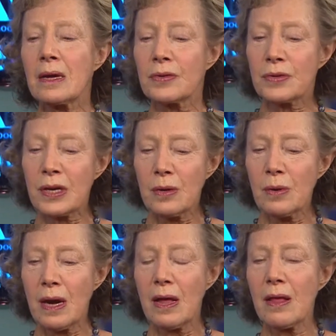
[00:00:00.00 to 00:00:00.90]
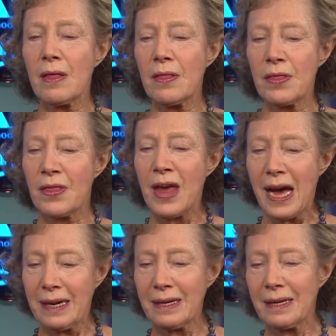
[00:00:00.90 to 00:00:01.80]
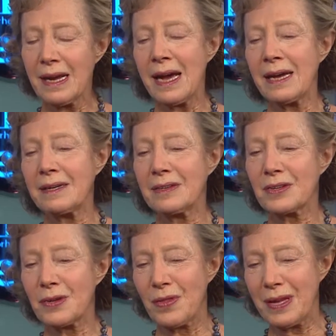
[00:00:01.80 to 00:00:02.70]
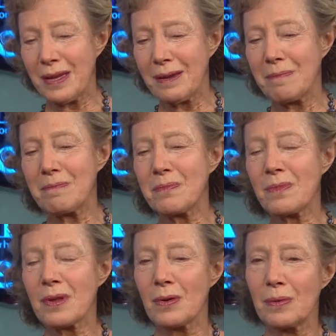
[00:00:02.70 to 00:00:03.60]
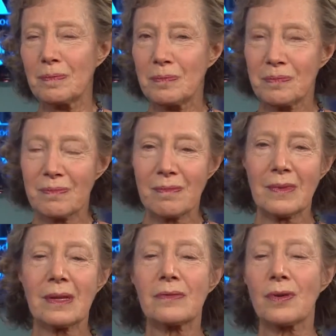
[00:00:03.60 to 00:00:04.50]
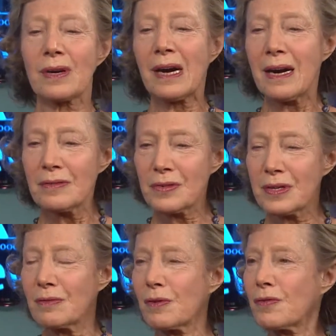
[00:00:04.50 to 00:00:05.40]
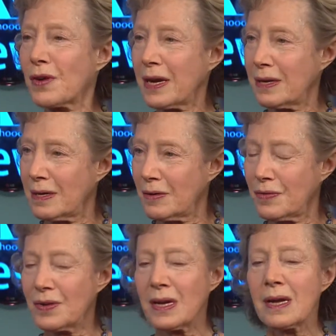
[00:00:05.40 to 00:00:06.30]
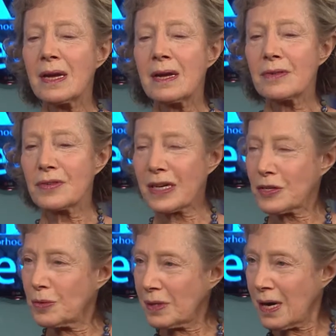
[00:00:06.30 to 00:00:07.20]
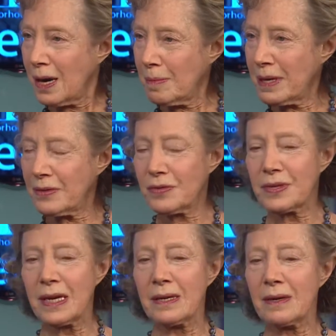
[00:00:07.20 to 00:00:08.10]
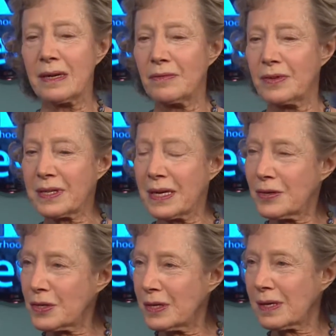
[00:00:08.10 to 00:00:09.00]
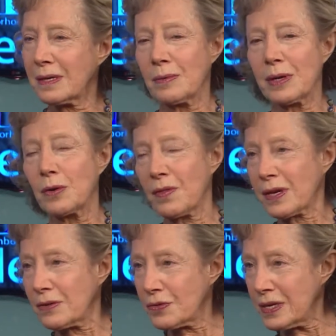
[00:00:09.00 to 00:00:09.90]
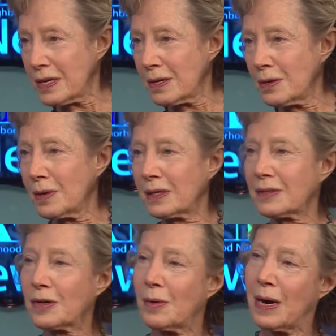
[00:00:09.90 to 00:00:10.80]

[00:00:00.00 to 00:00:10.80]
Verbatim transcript: So that added to the, you know, sort of constant refrain of sexual comments and invitation, can we go to the casino, I'd like to go